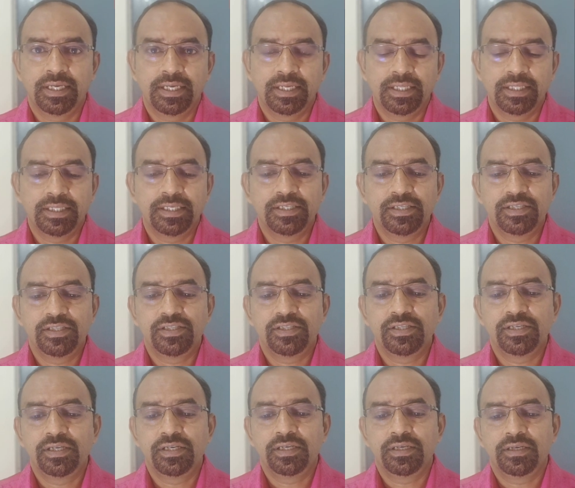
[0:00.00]
This is
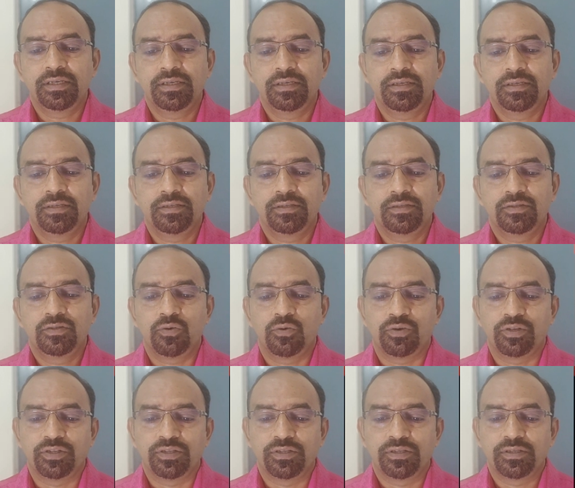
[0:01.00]
the
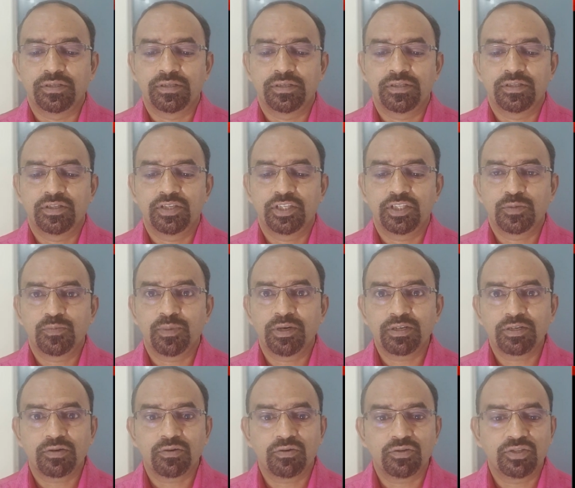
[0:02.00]
choice. 6
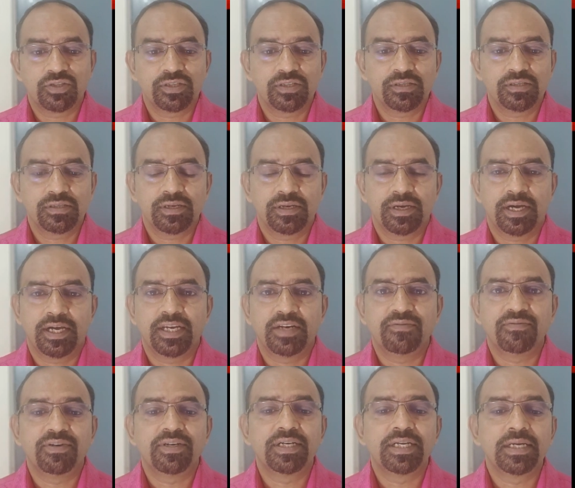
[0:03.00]
mark question and the
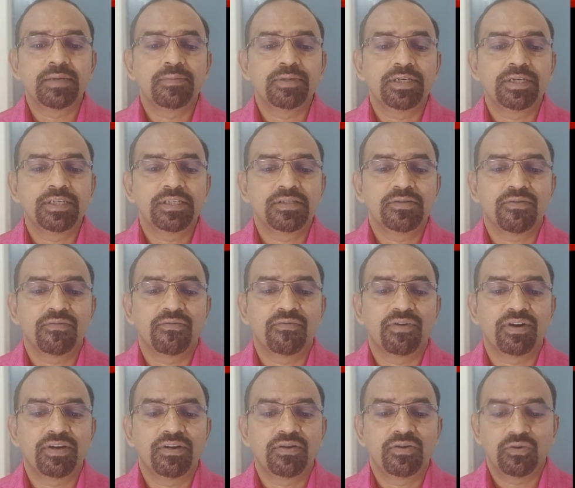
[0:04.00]
word limit is
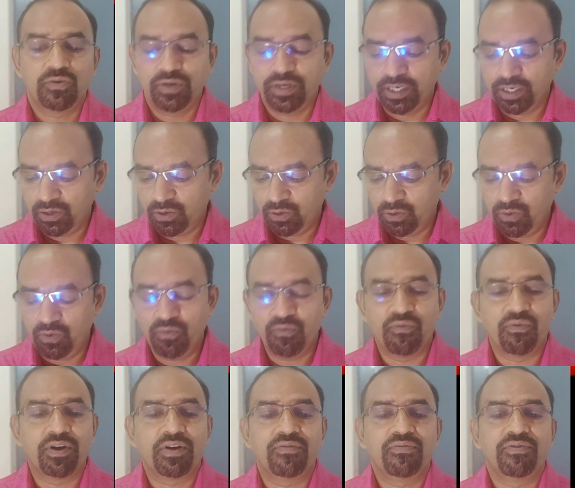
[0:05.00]
120 to
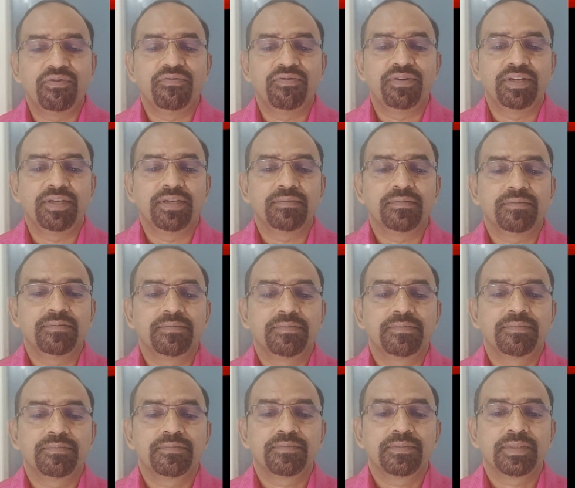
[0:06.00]
150.
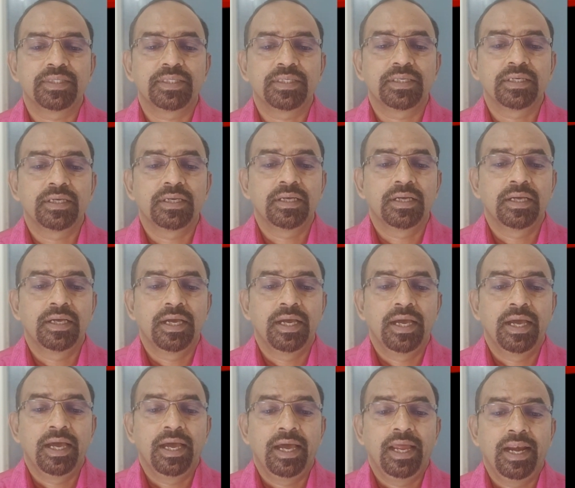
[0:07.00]

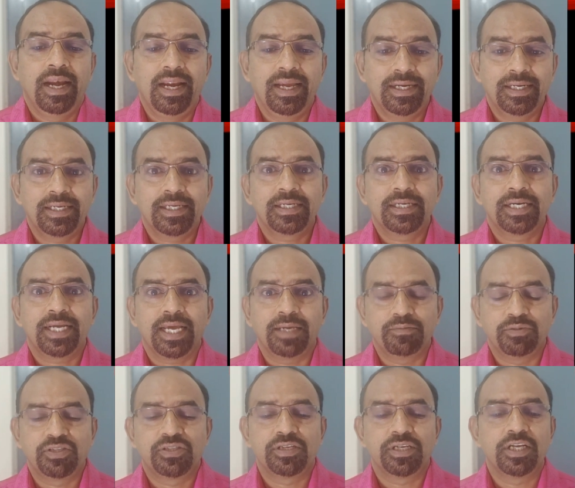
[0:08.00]
Letter
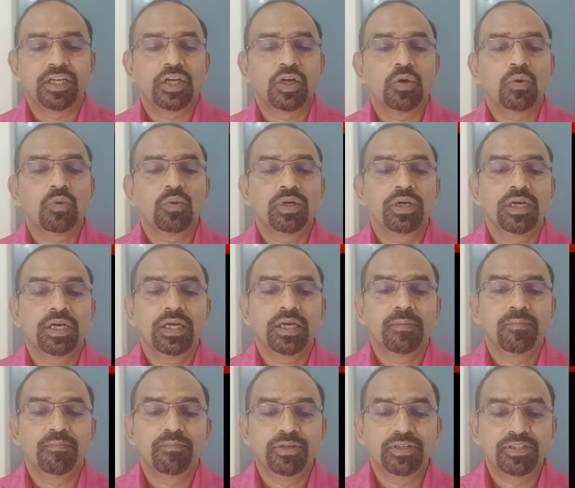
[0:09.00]
types include
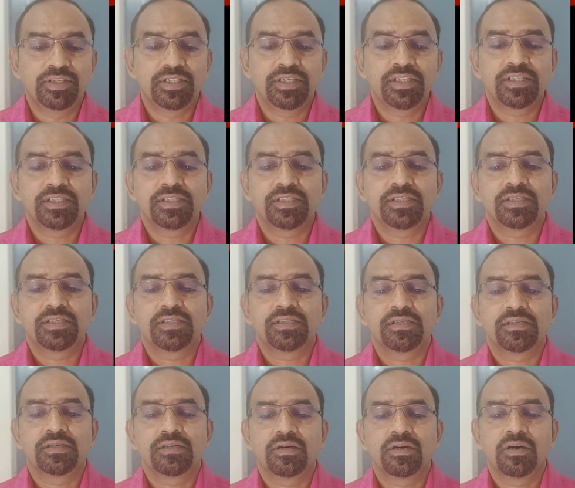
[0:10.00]
business
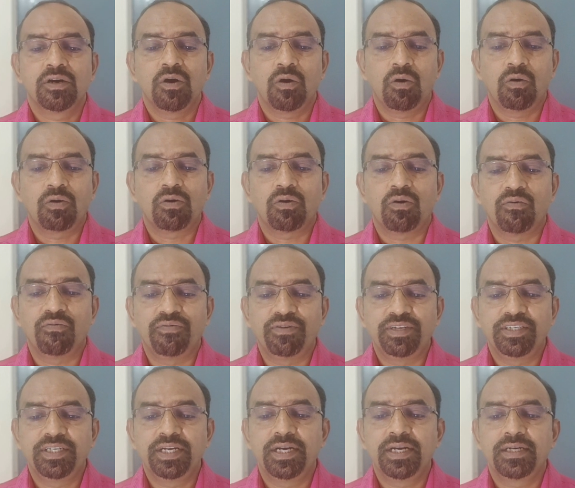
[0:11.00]
or
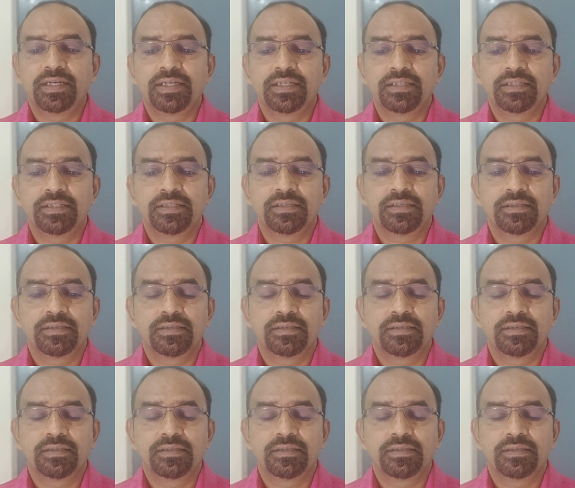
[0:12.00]
official letters,